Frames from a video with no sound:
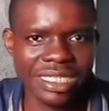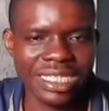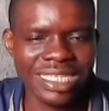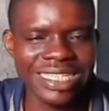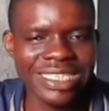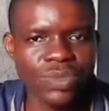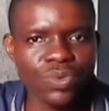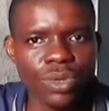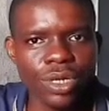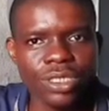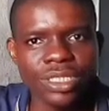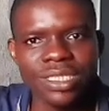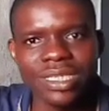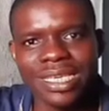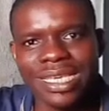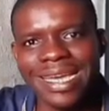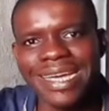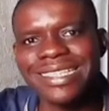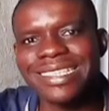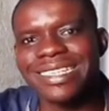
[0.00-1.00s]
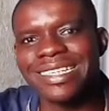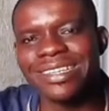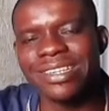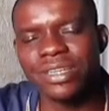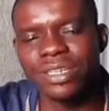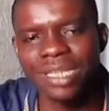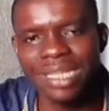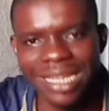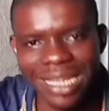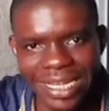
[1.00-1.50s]
is get the
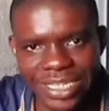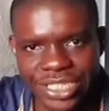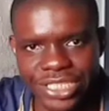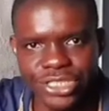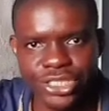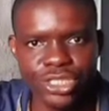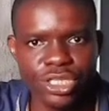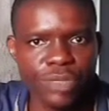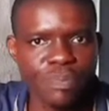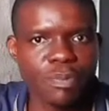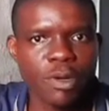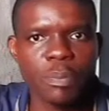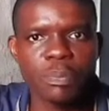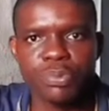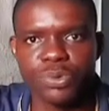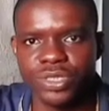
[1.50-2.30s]
legit UNIPORT